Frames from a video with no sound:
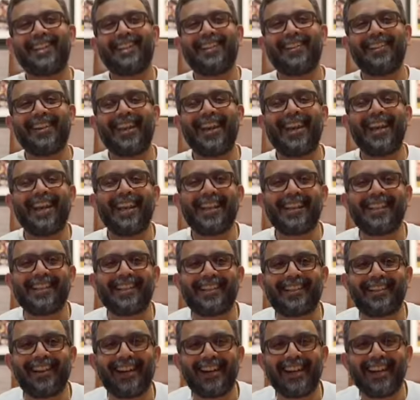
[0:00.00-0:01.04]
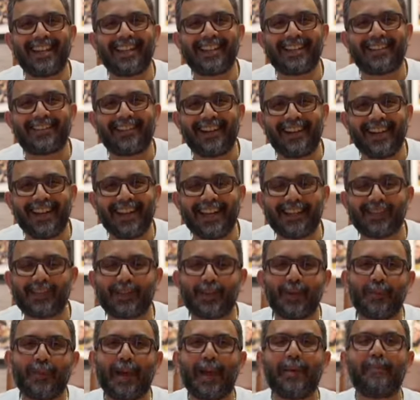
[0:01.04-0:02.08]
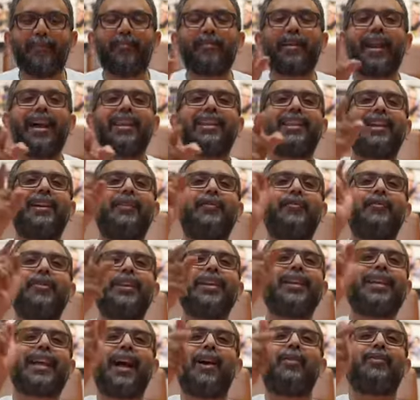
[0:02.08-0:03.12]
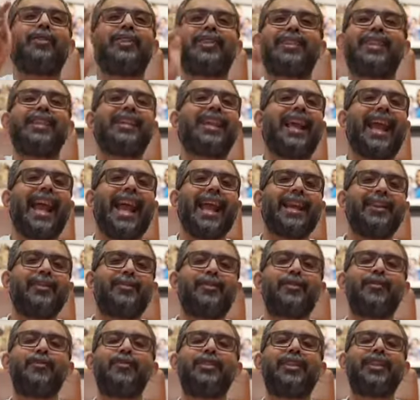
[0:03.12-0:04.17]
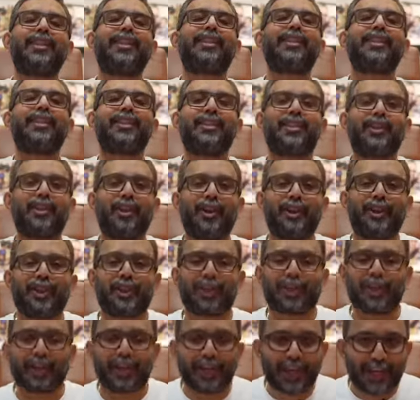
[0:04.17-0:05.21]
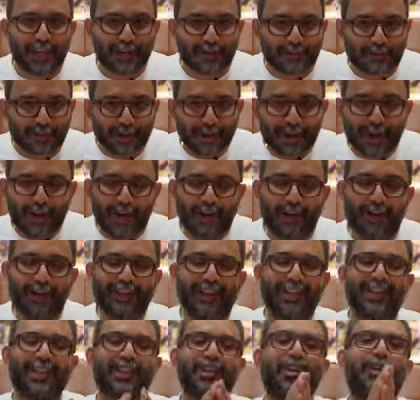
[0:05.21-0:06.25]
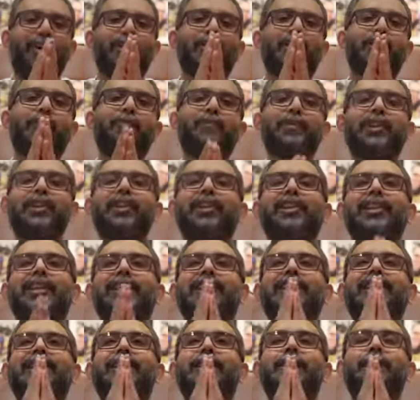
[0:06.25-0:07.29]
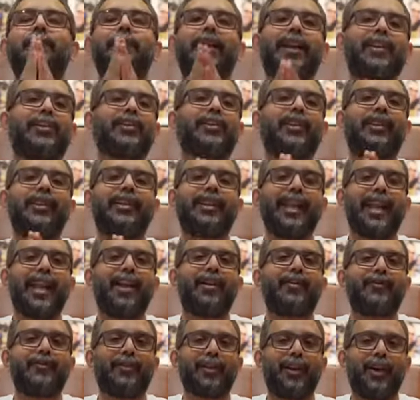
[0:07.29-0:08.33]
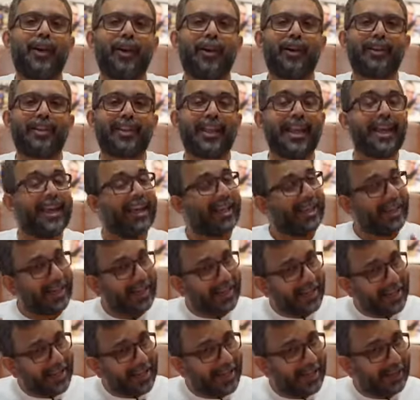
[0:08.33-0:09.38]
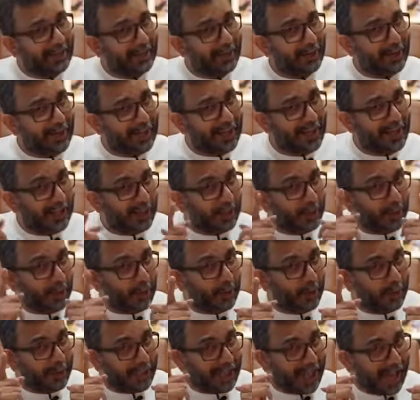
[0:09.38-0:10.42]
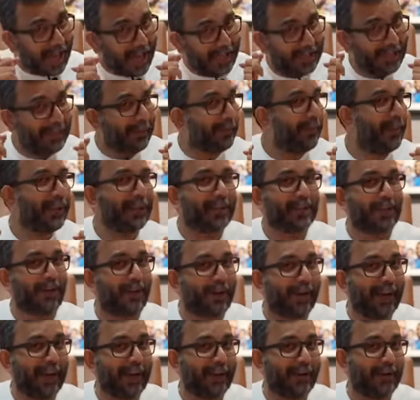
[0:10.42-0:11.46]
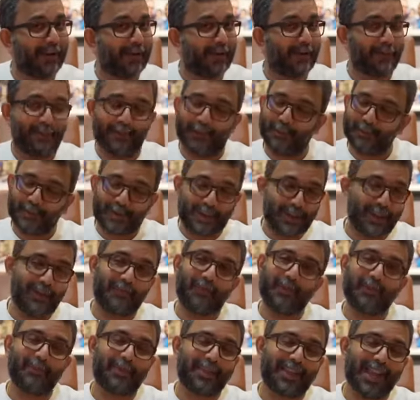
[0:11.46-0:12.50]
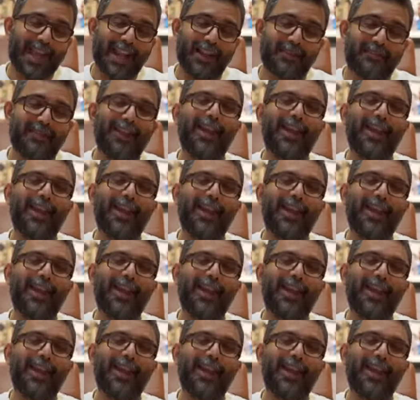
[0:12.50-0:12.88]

Greetings to my brother V Council Andrew. This is your chief on this auspicious special day of yours, here to sing you the ultimate song, Andrew, from Chief himself.